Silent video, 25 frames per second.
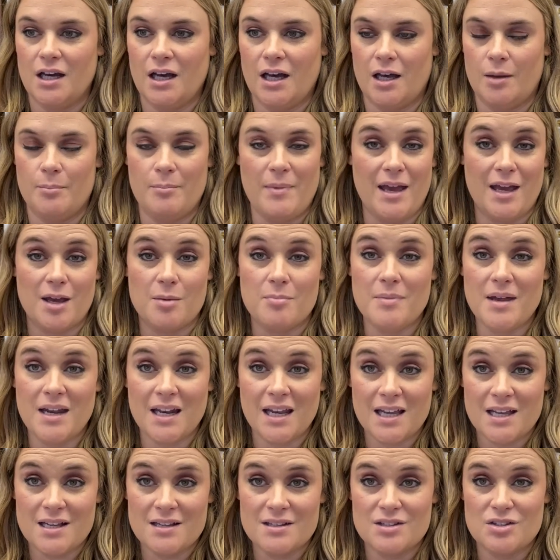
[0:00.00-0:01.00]
make
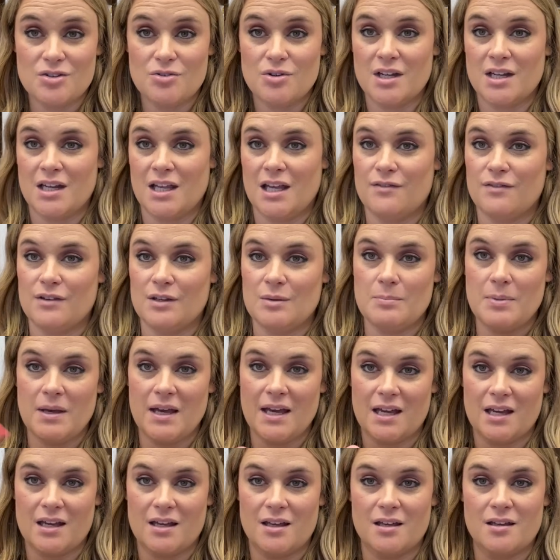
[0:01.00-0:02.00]
minis. You can even
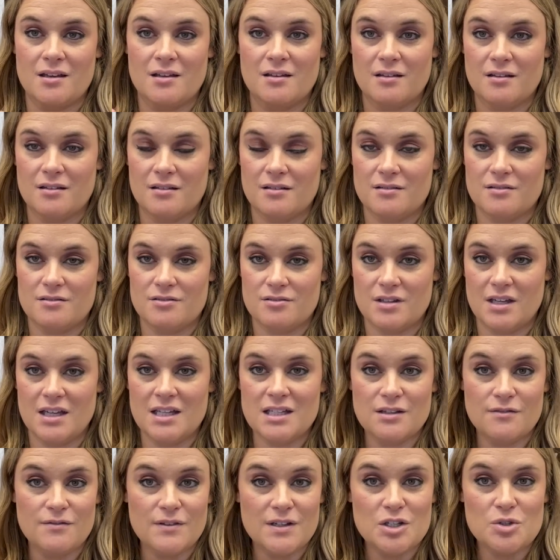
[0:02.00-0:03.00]
pick
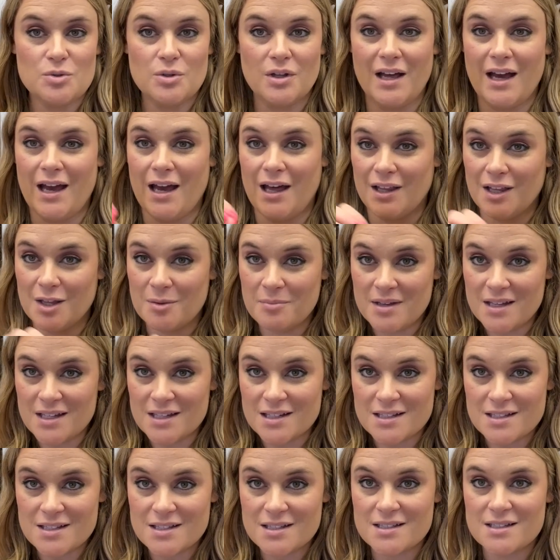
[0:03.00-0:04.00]
individual
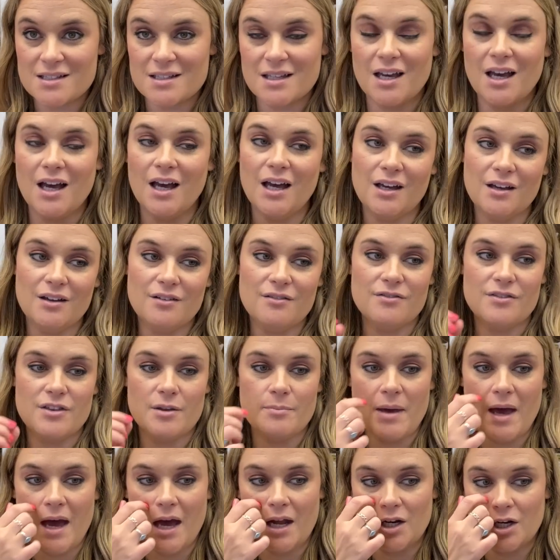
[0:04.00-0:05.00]
elements of the
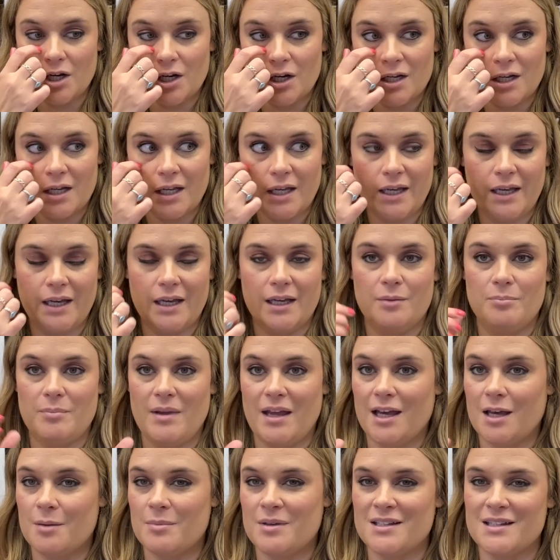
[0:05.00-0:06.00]
pattern and
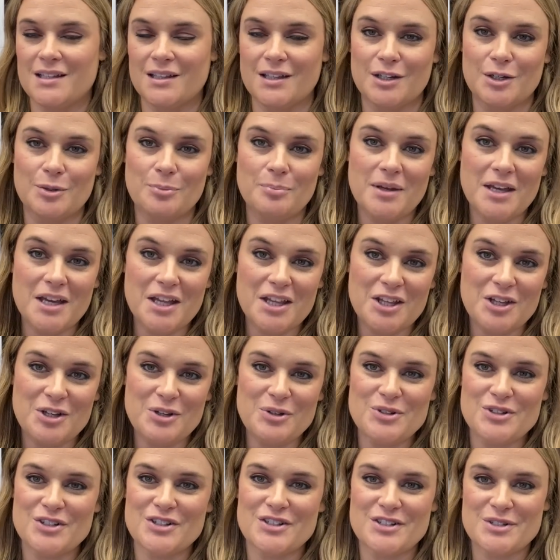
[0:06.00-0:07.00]
make them into little
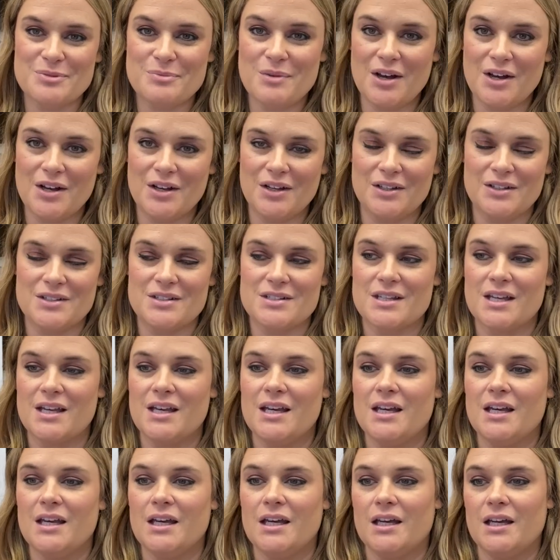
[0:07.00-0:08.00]
pillows or smalls.
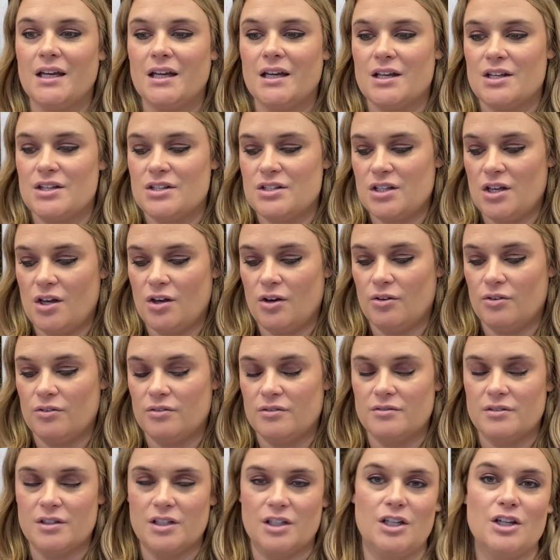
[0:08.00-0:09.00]
So
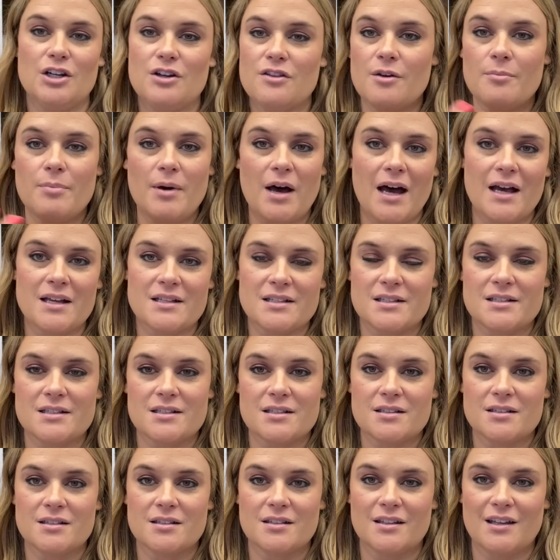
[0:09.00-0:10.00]
you're the
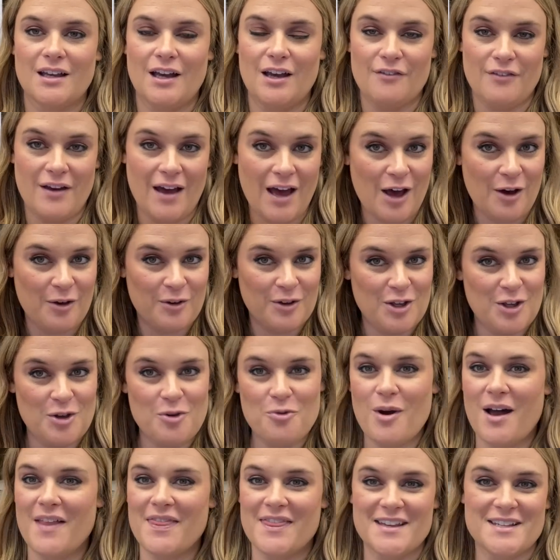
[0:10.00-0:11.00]
boss of how you
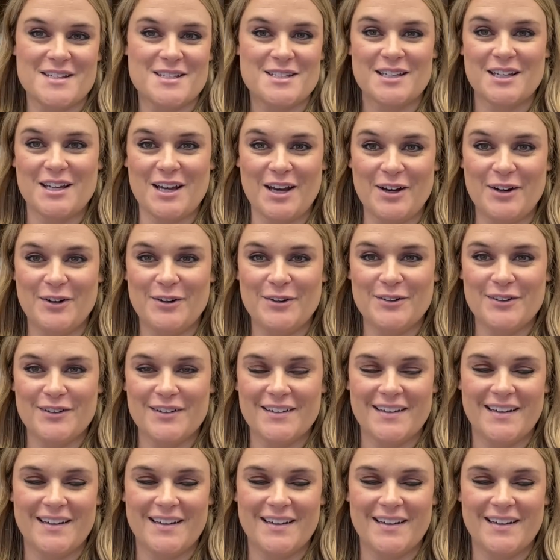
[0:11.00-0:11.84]
want this to go.